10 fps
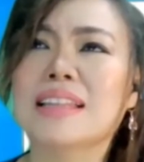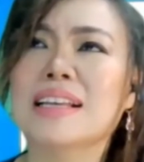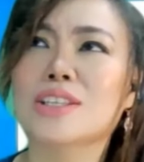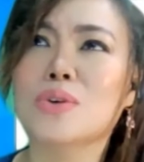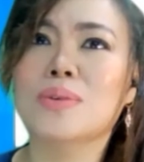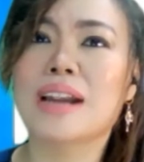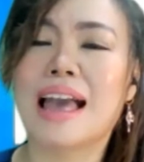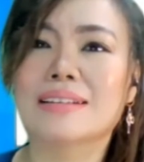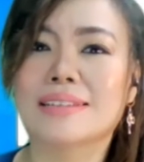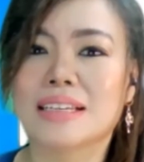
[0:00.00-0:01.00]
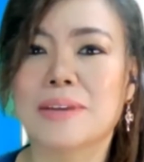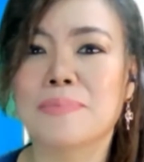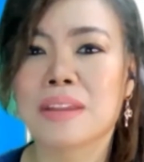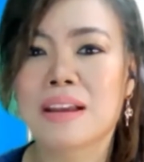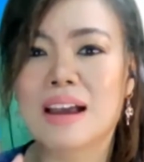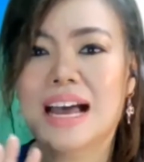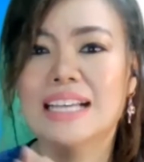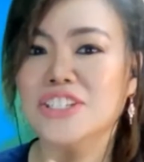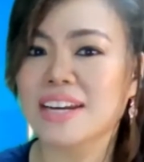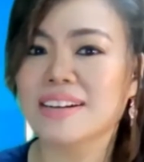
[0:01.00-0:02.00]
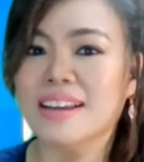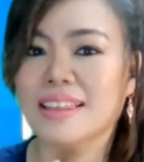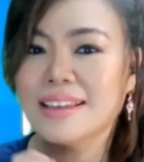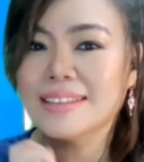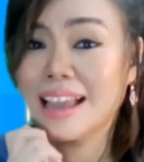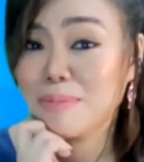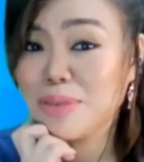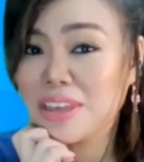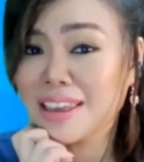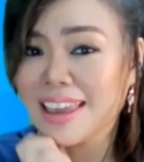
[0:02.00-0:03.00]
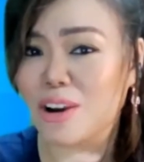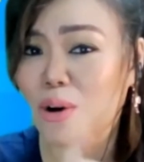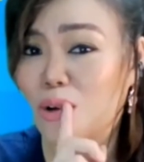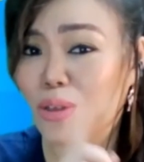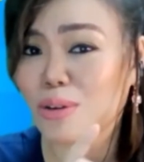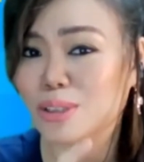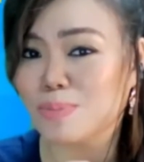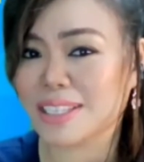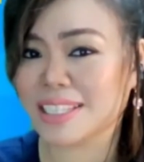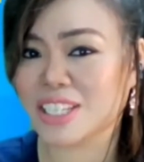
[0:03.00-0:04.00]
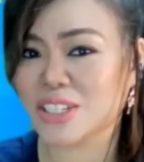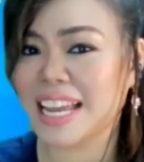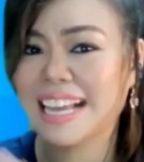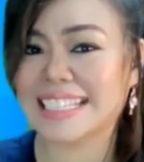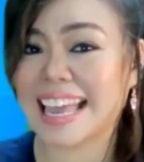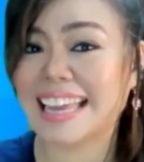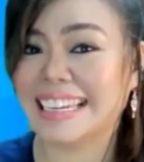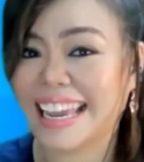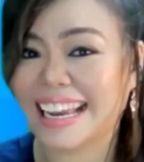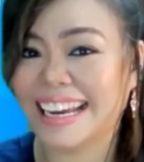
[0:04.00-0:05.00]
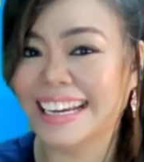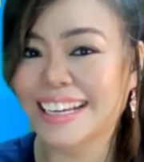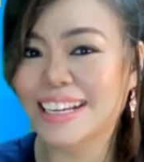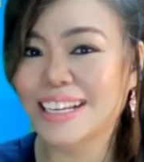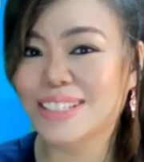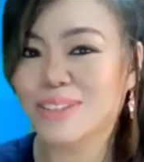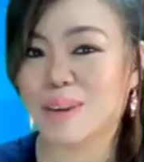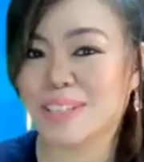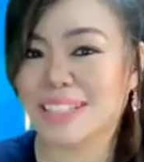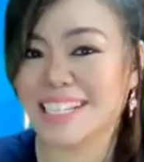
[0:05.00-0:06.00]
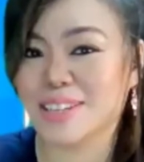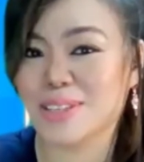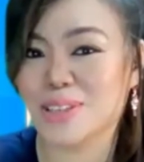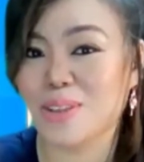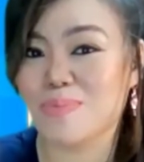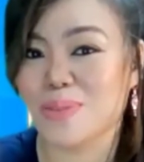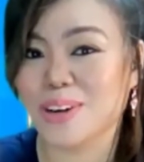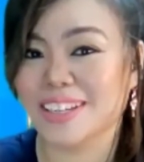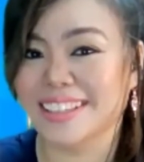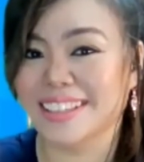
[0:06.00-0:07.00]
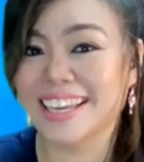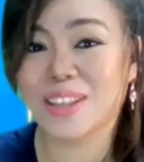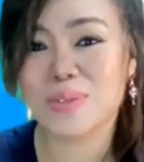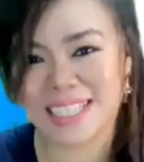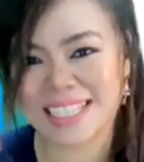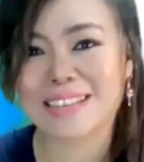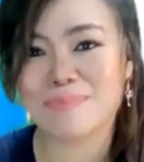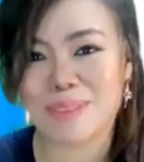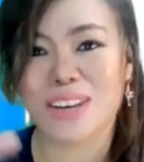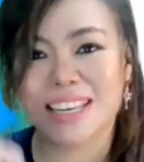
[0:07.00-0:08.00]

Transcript: as you were actually sharing that, I'm thinking all those positions has a link to the positions on board. It was just simply online.